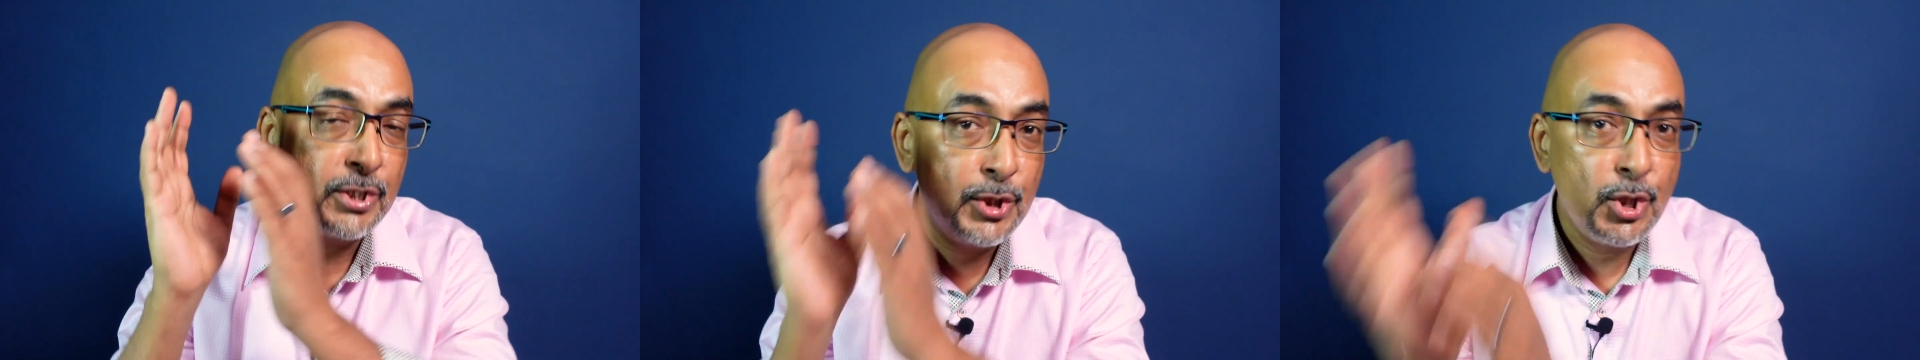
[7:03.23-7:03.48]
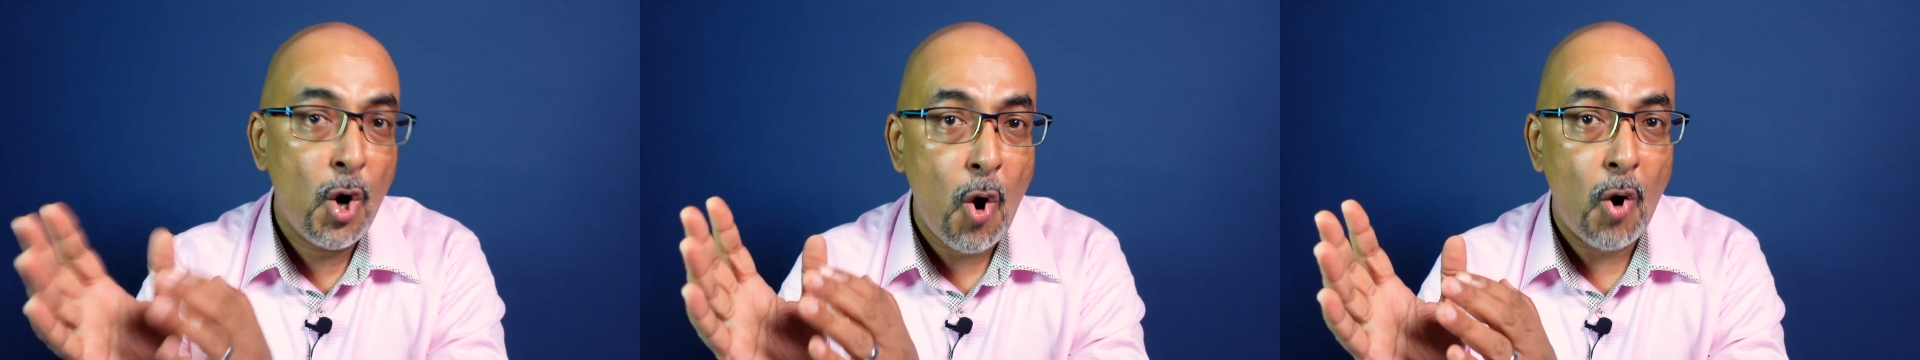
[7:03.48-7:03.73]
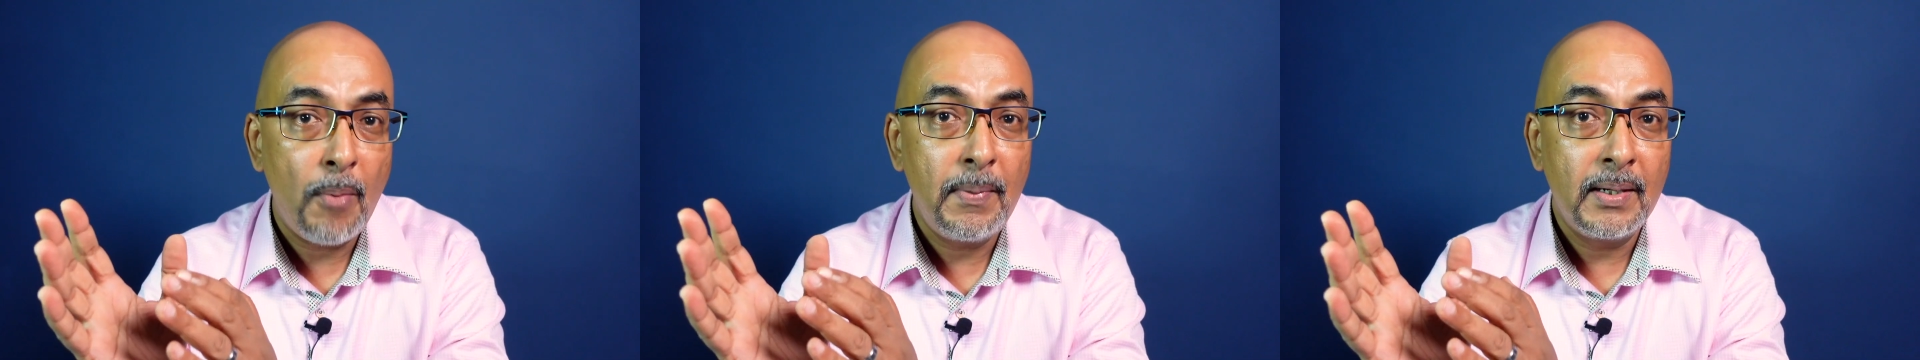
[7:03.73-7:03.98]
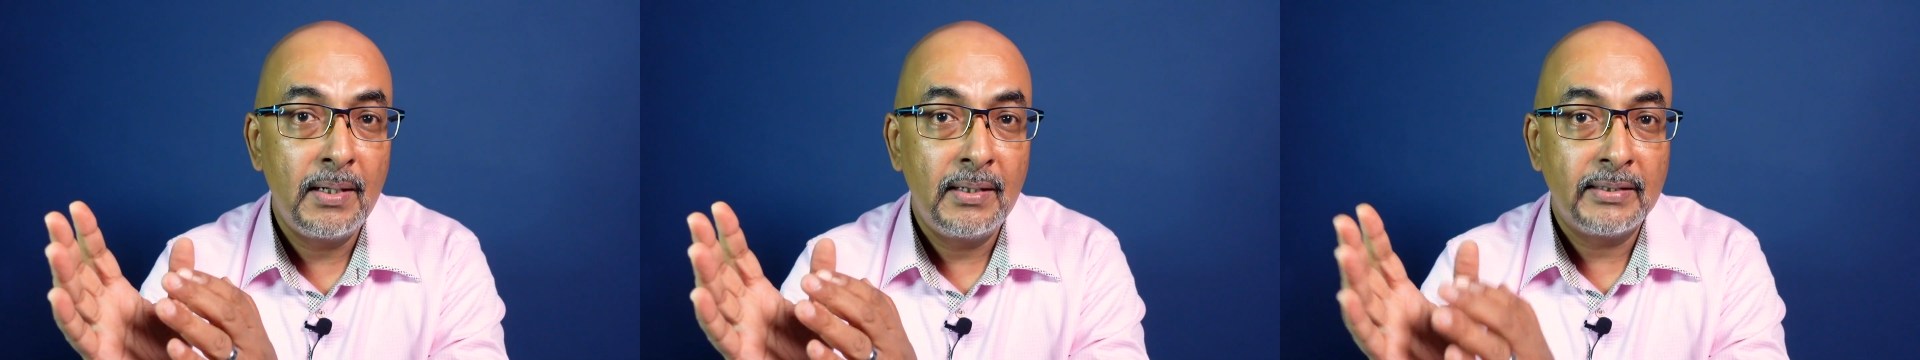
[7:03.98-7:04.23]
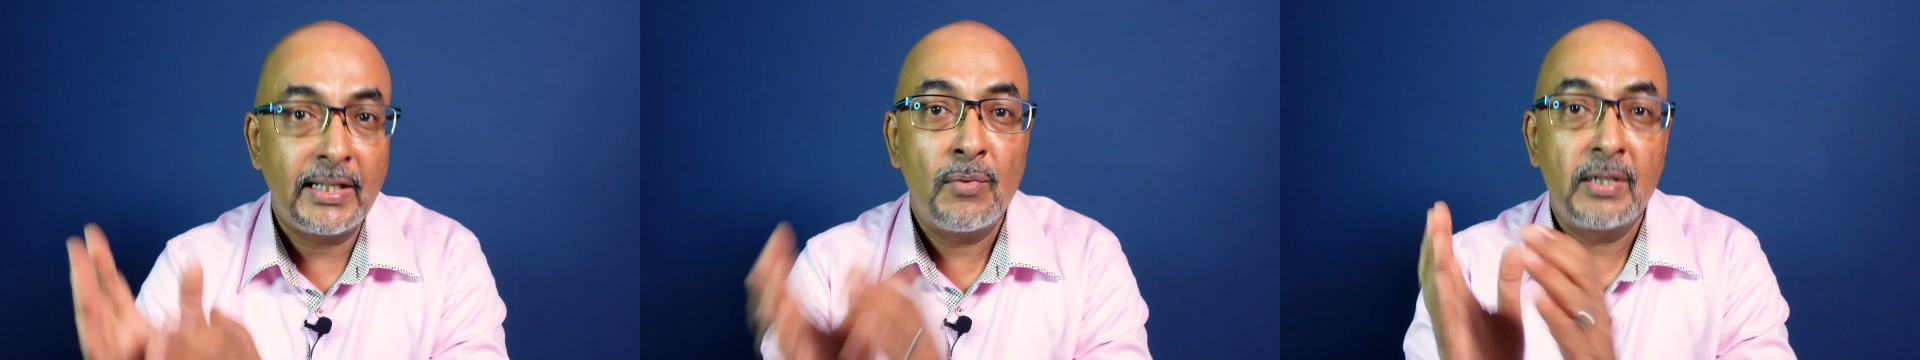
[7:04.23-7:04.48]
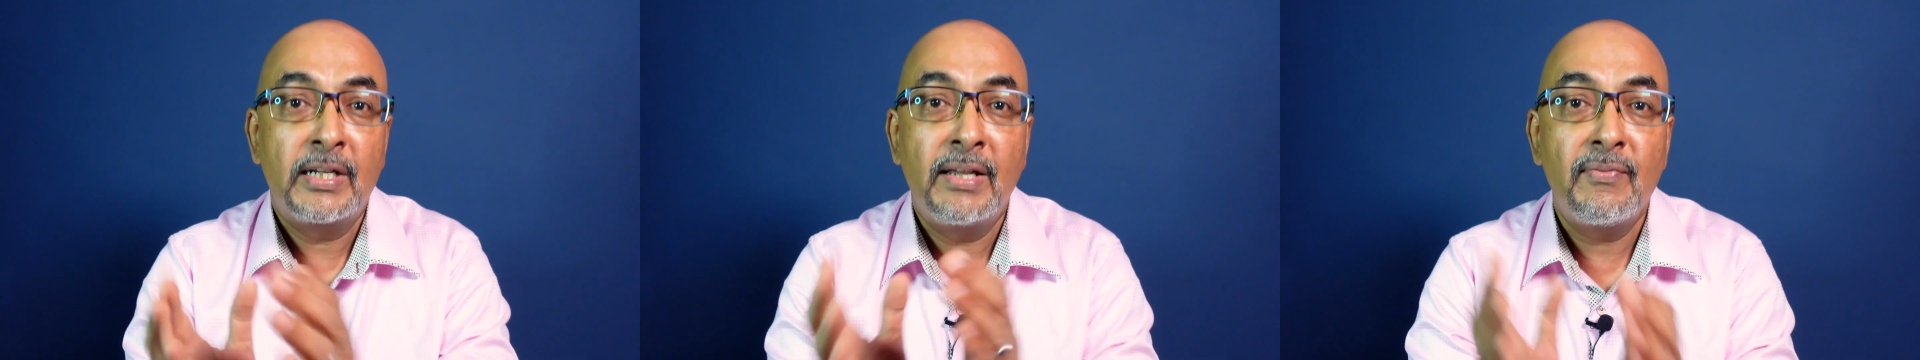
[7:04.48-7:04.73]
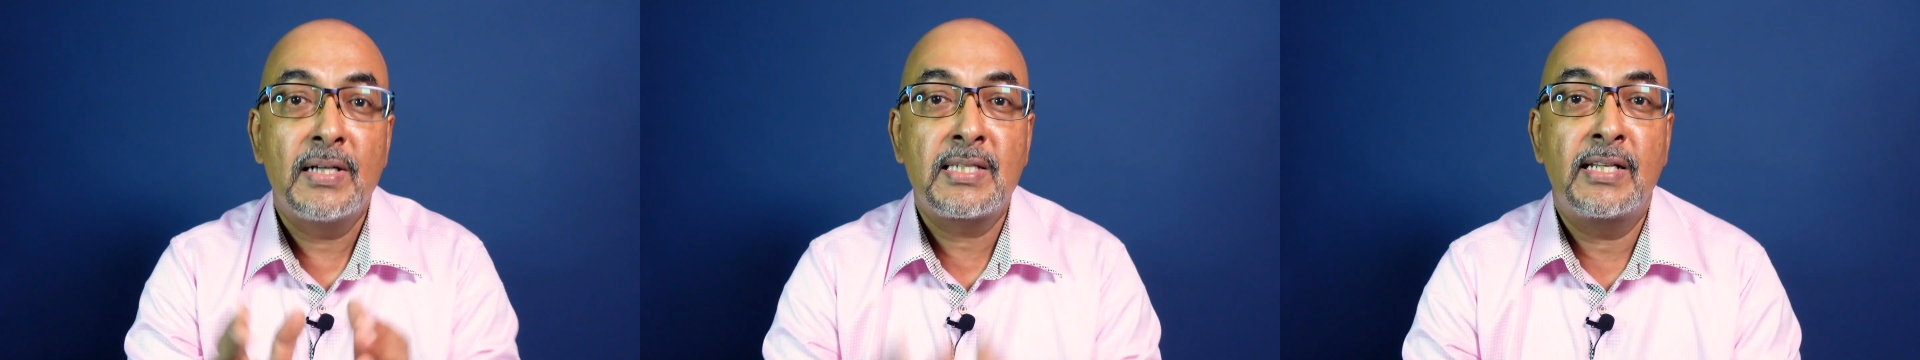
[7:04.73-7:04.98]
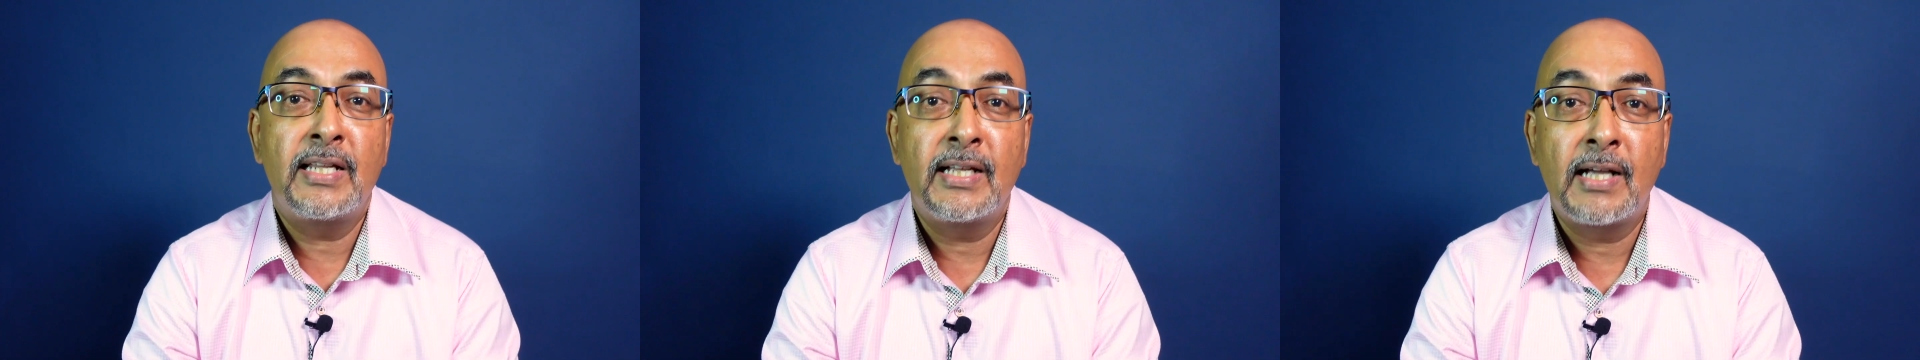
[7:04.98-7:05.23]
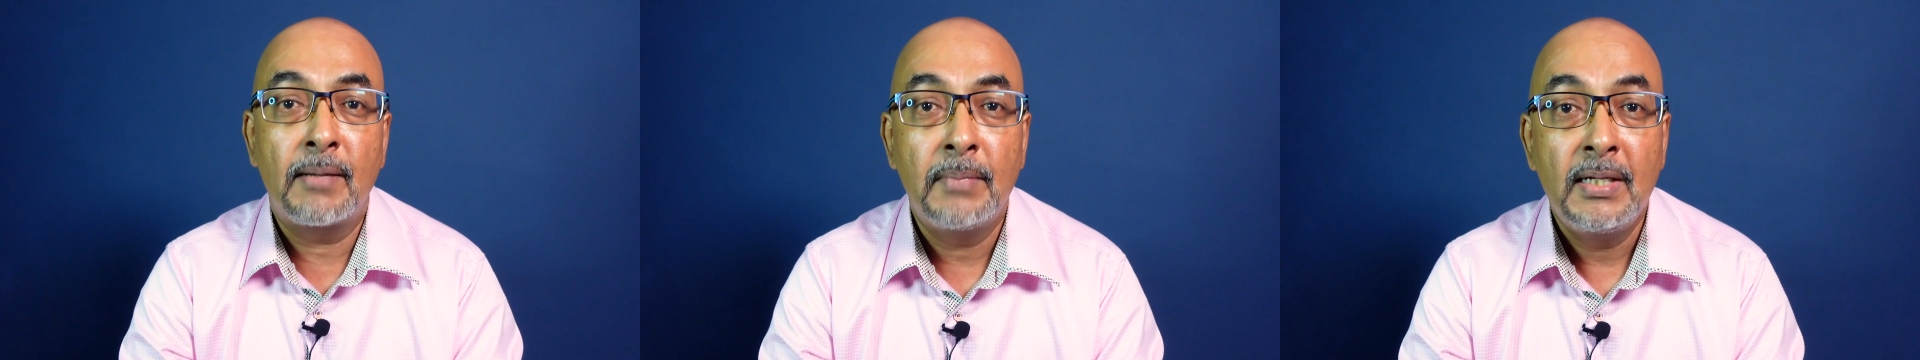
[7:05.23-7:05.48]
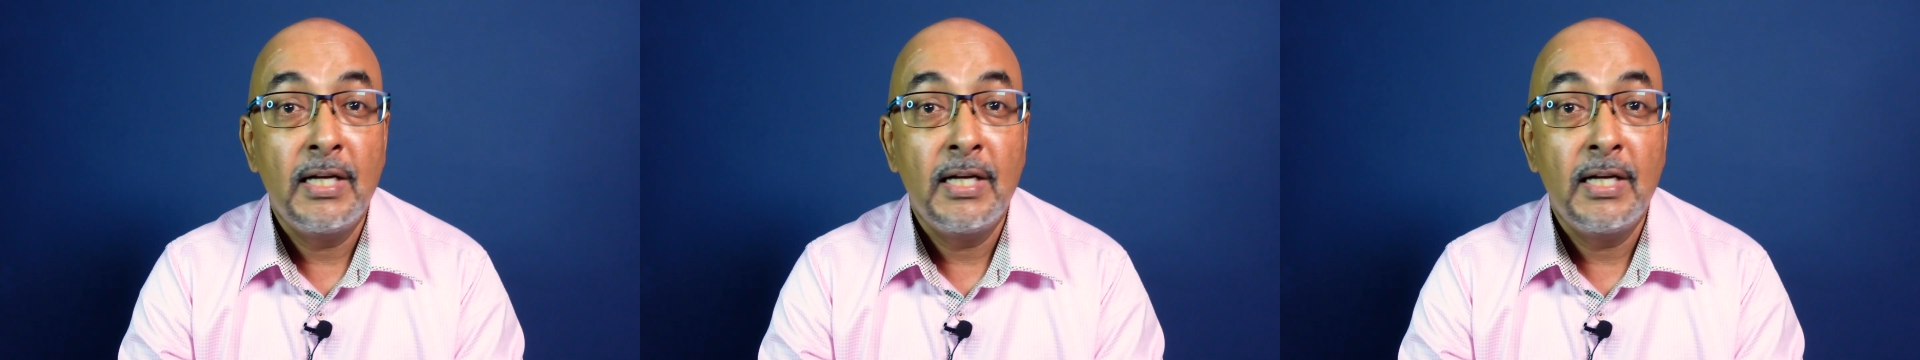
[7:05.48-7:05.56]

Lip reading: job that will give us an income.